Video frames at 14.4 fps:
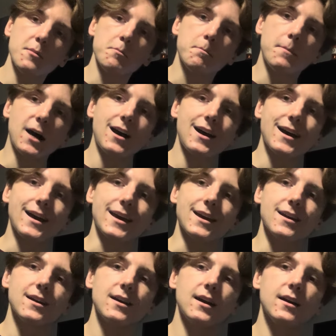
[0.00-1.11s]
by
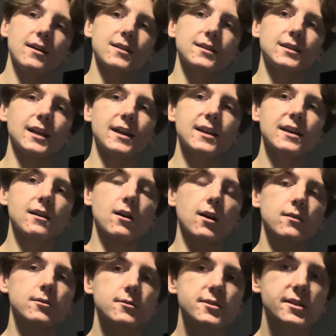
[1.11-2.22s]
letting
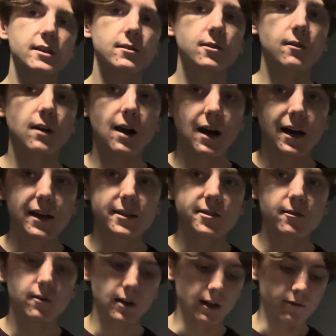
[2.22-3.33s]
others get their eyes
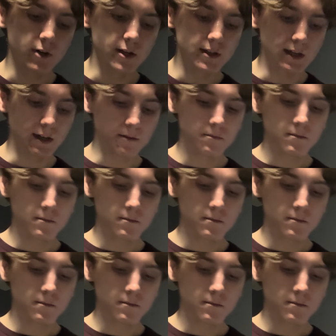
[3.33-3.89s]
on everything.